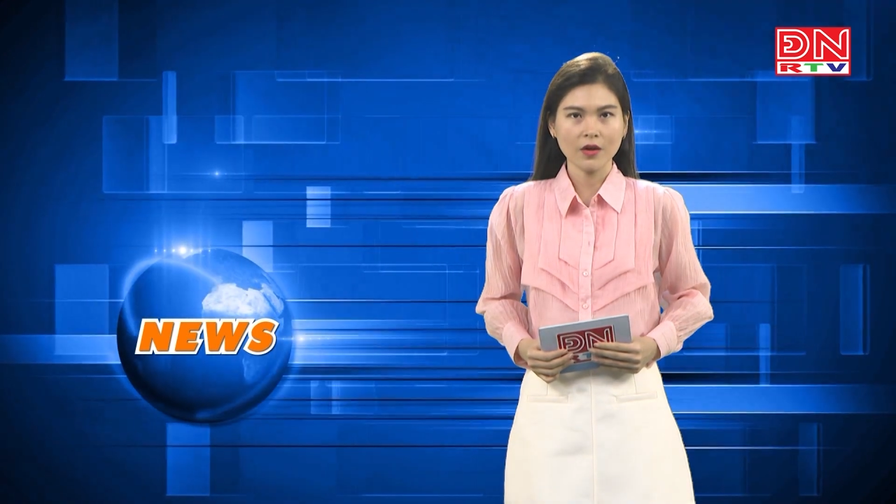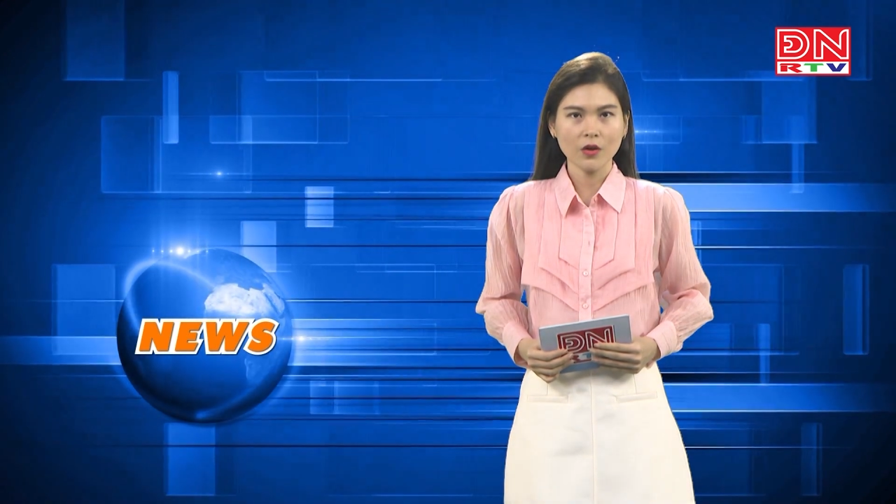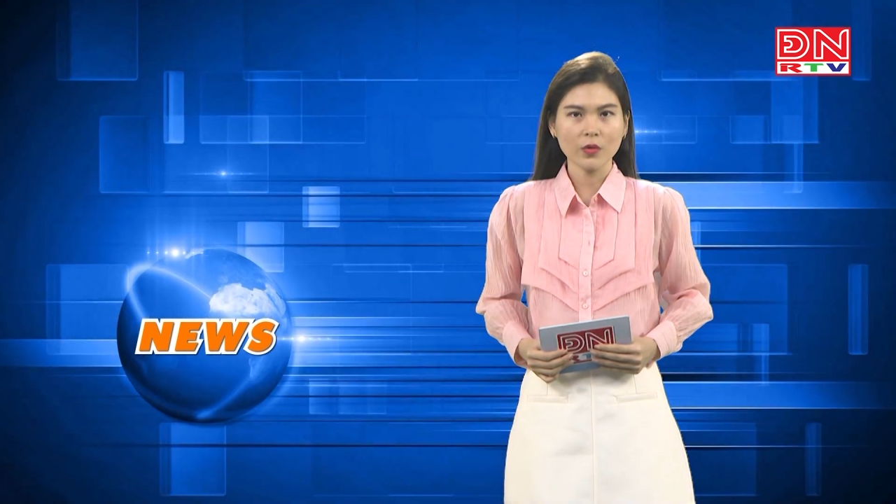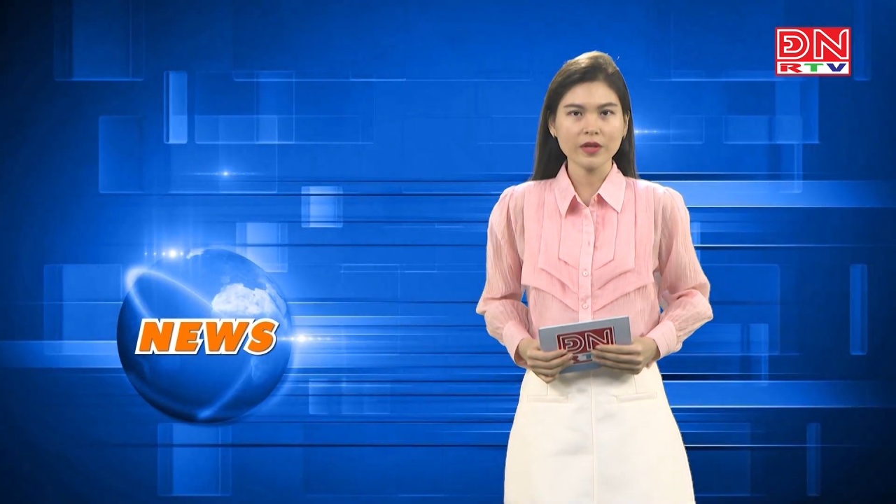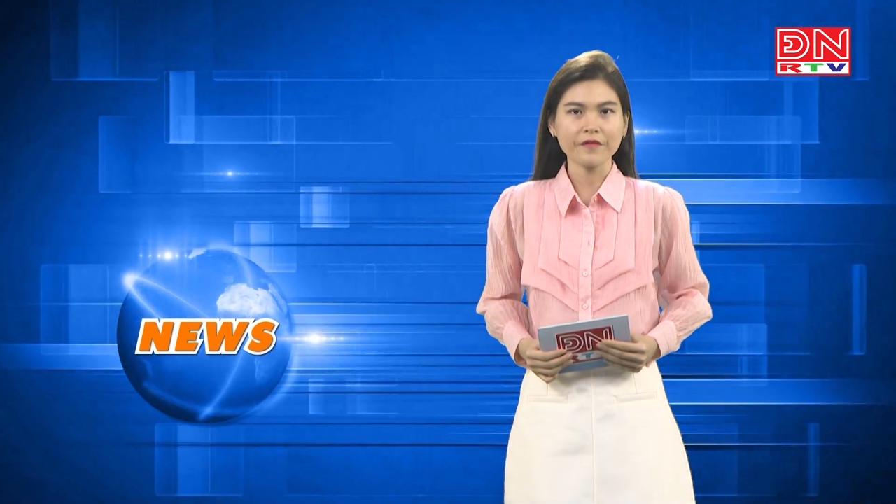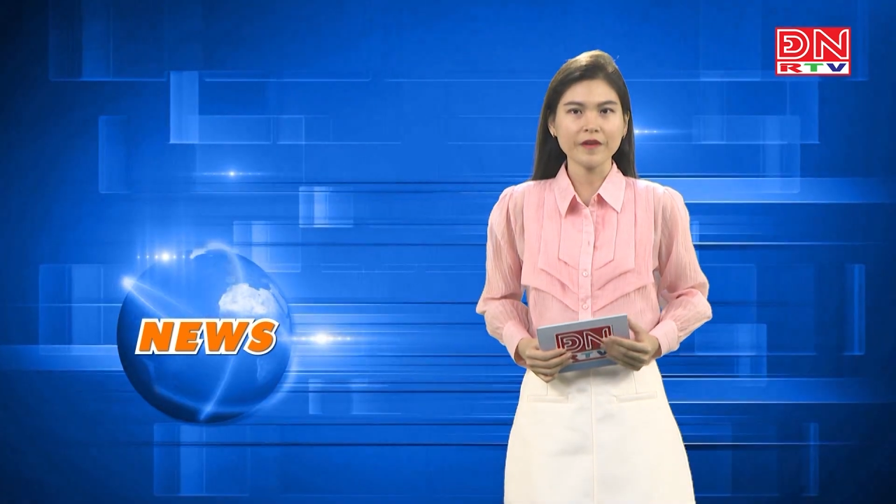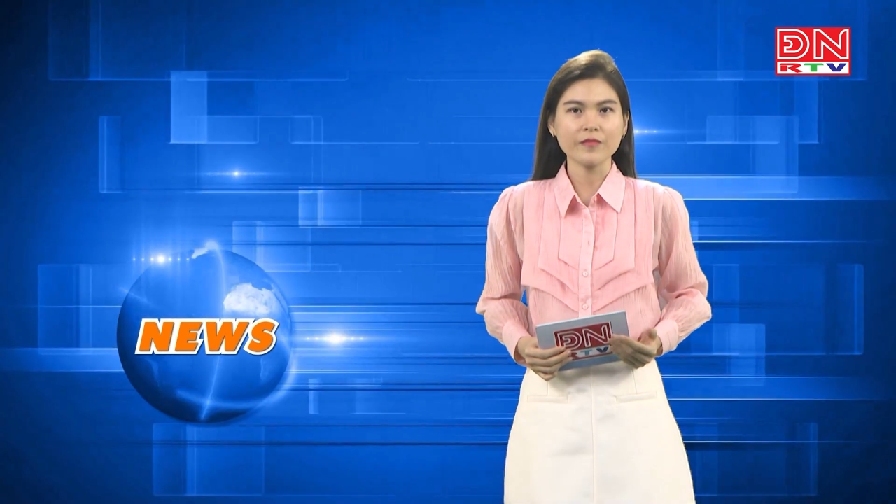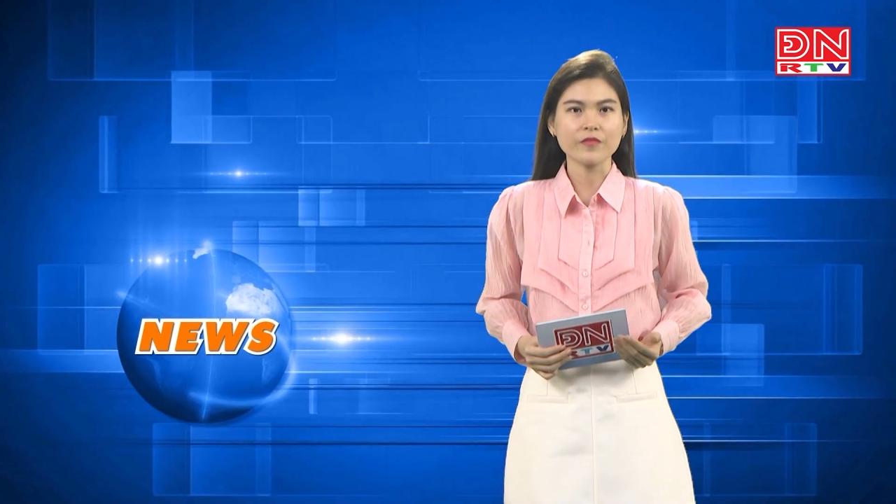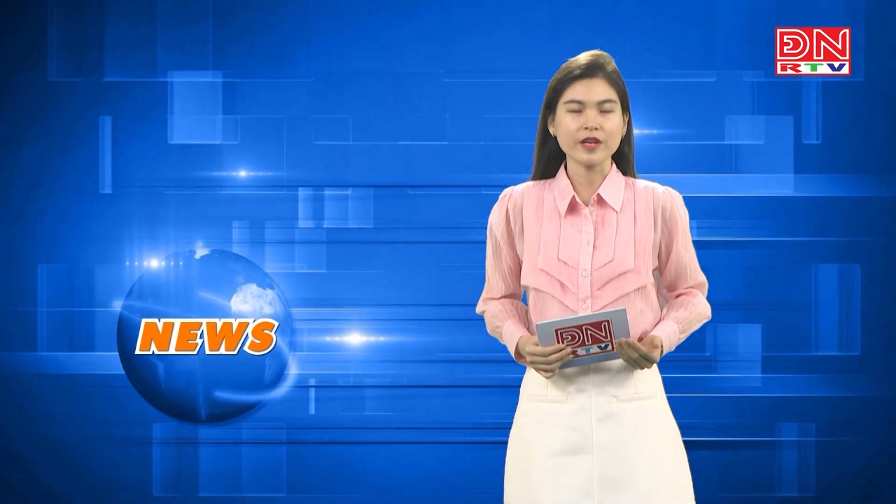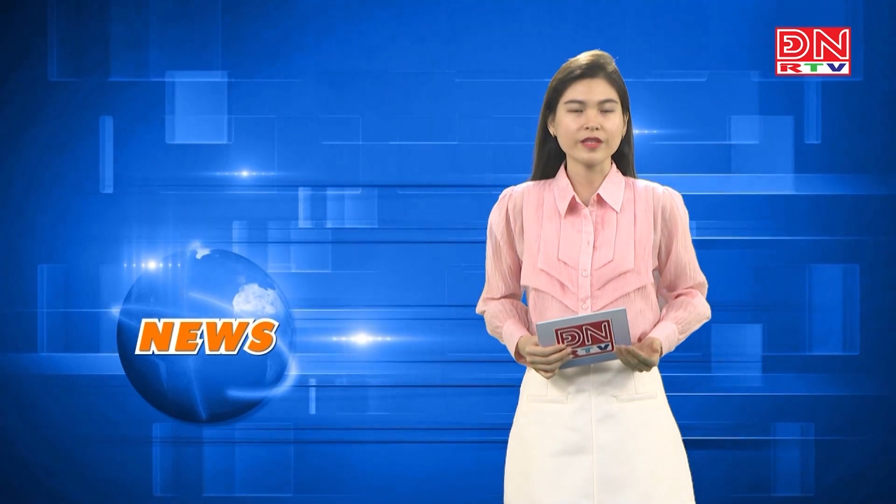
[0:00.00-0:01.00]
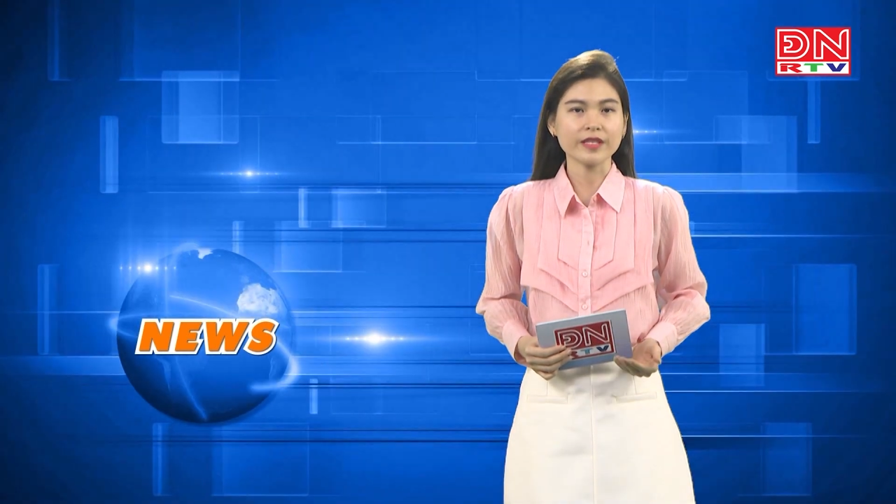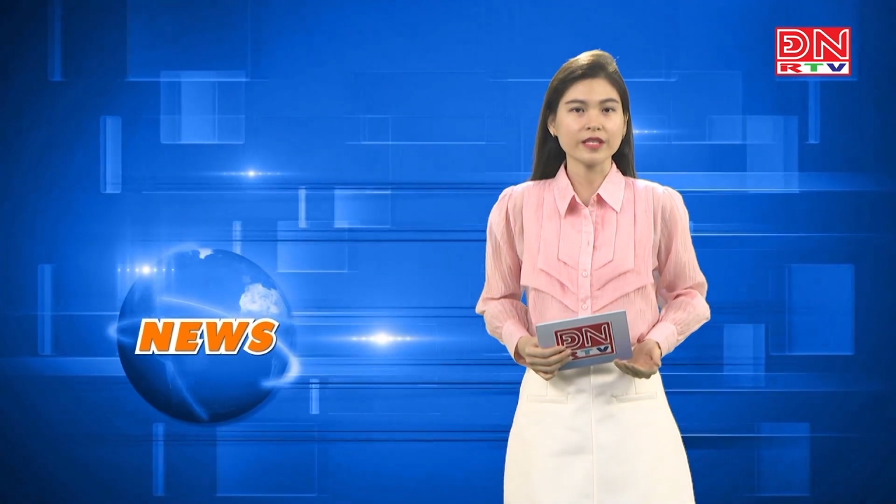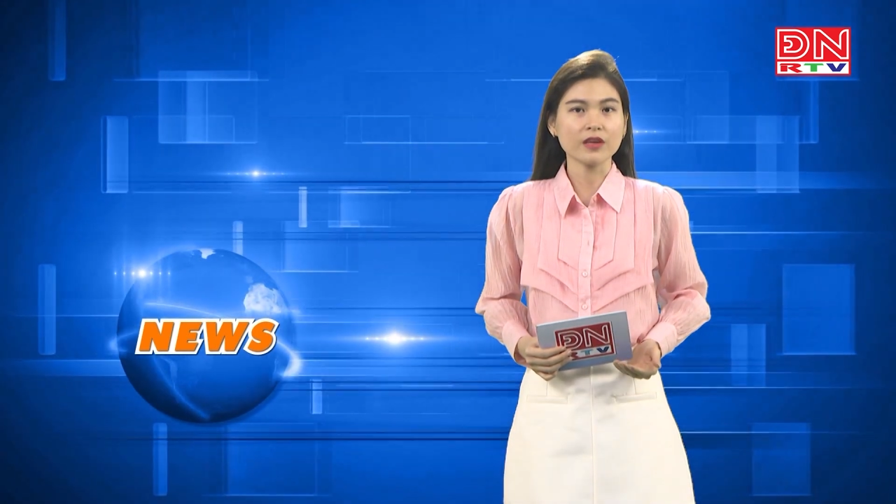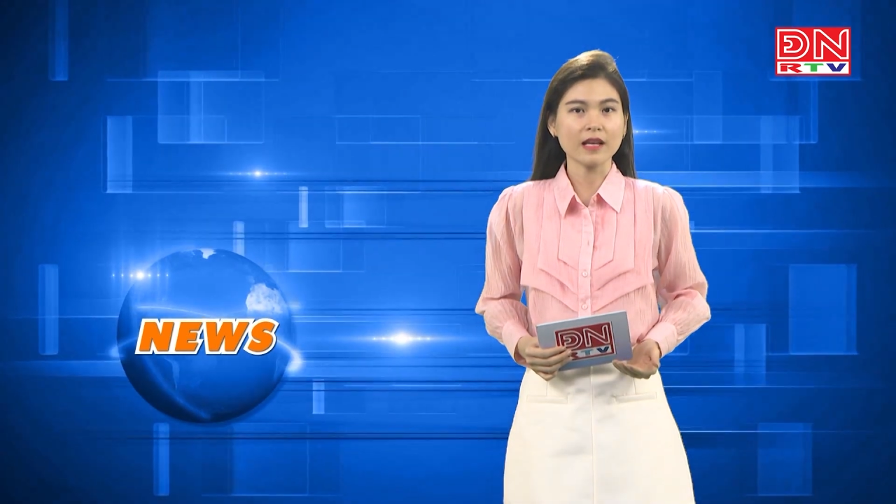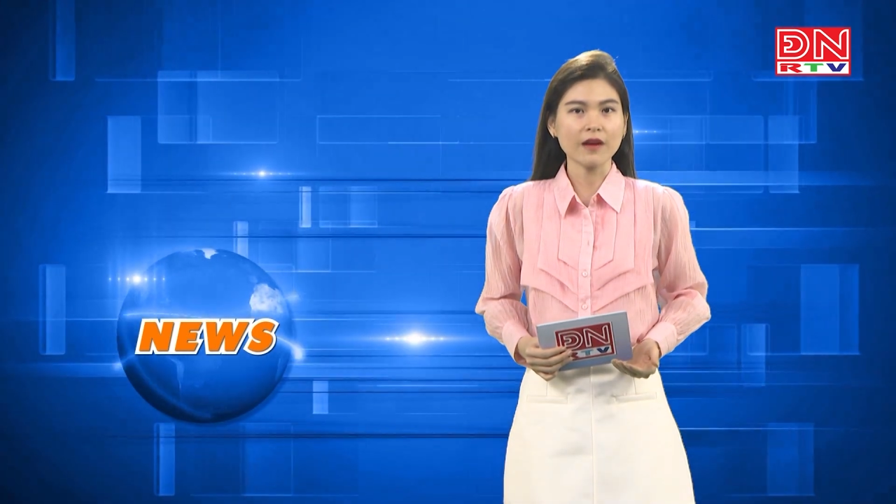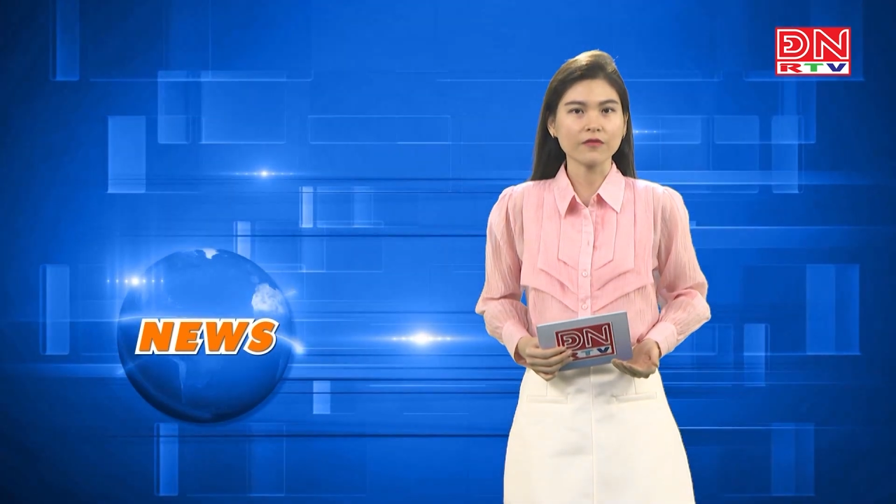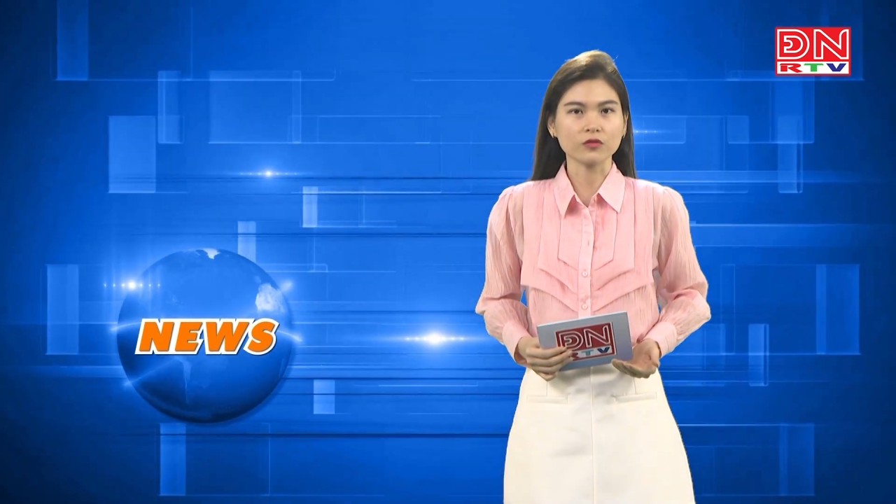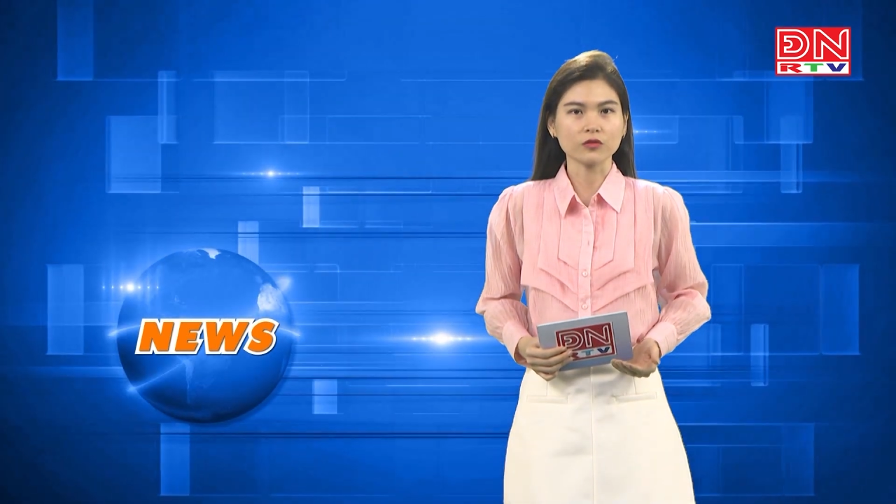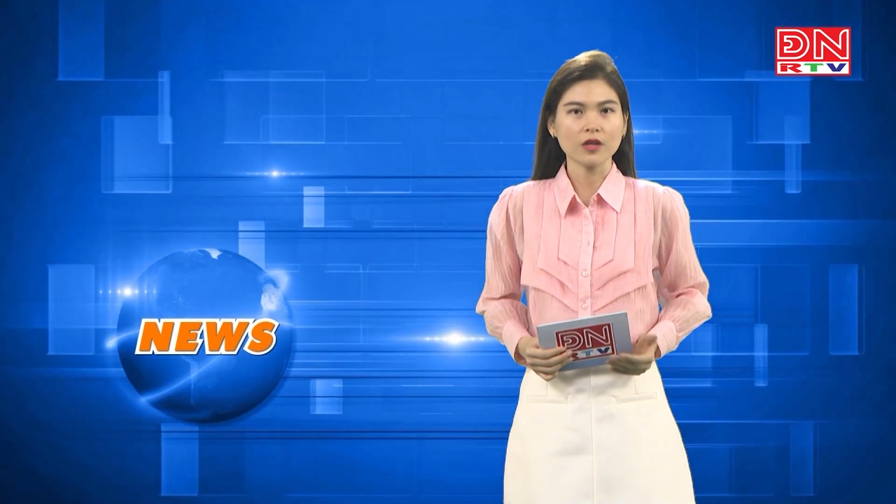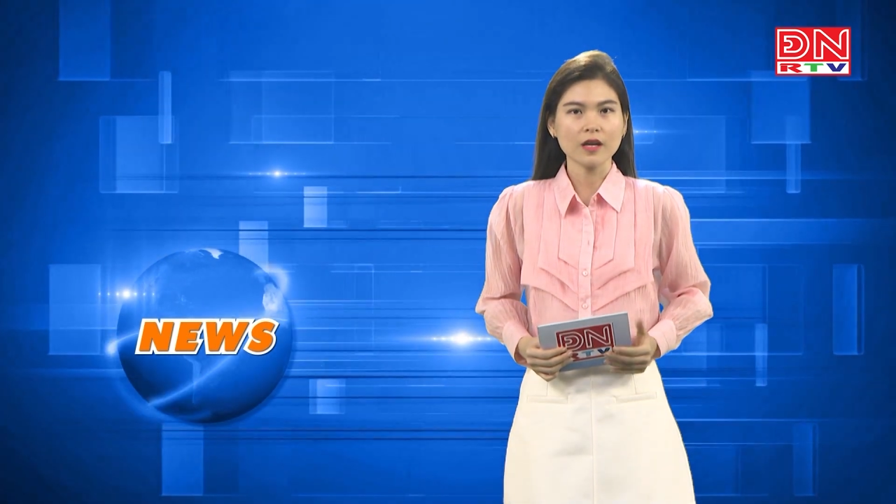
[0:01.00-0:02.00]
with the film raising the
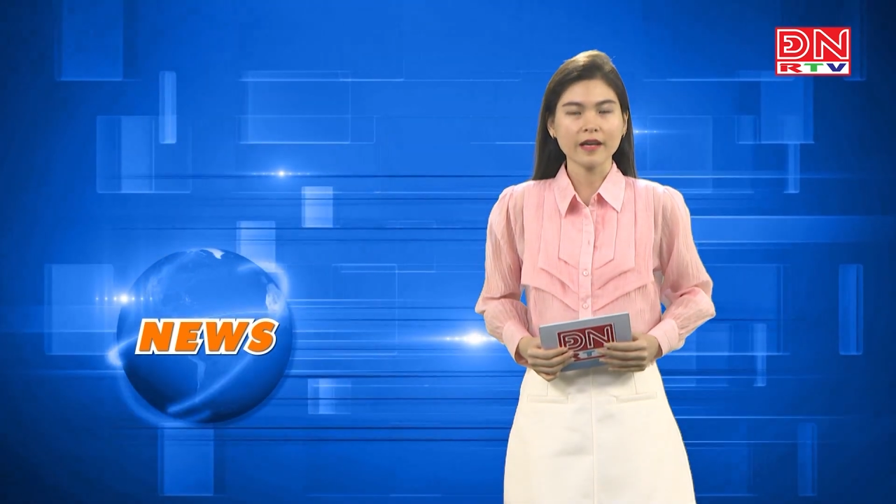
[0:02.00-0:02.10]
level,